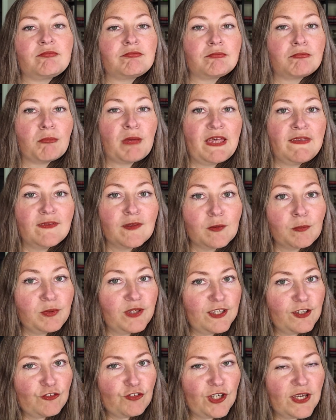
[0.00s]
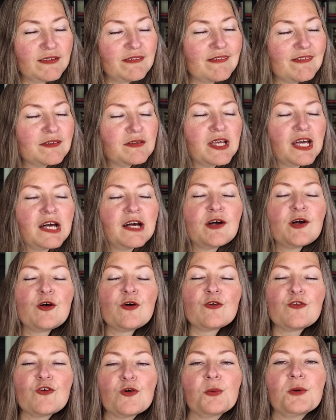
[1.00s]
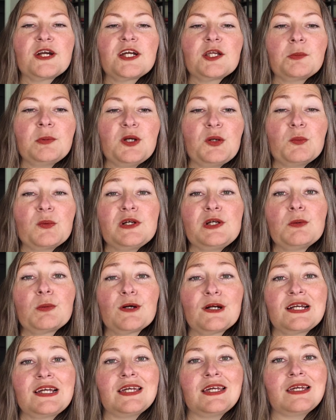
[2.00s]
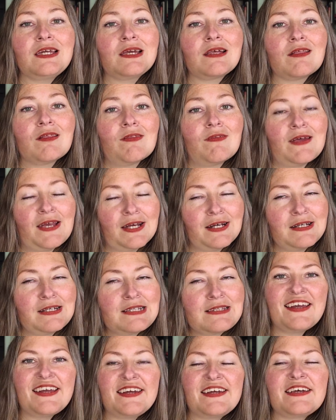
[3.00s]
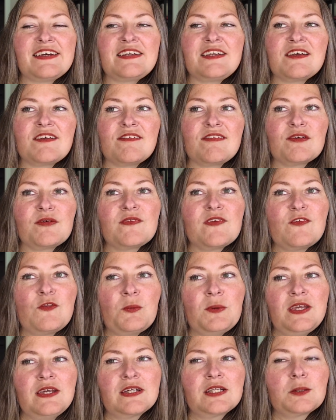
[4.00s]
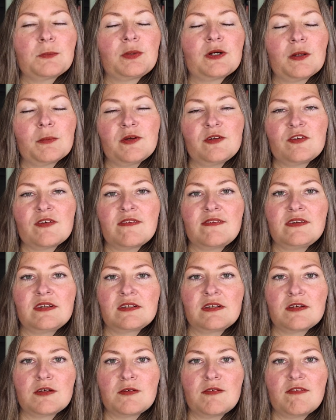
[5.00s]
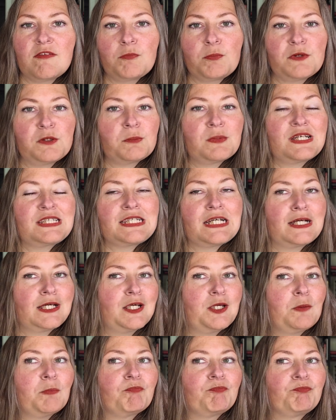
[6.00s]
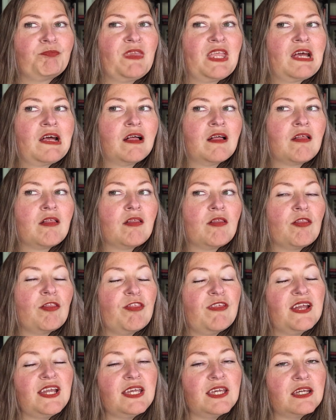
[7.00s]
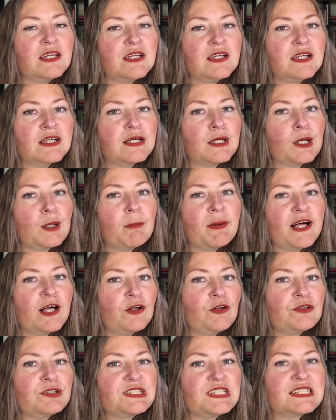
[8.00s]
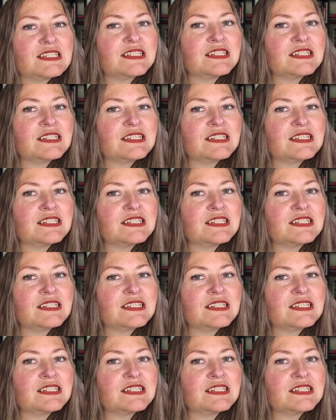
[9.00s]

make them keychains. So we're going to be reworking that. And so this weekend I'm probably just going to spend my time thinking about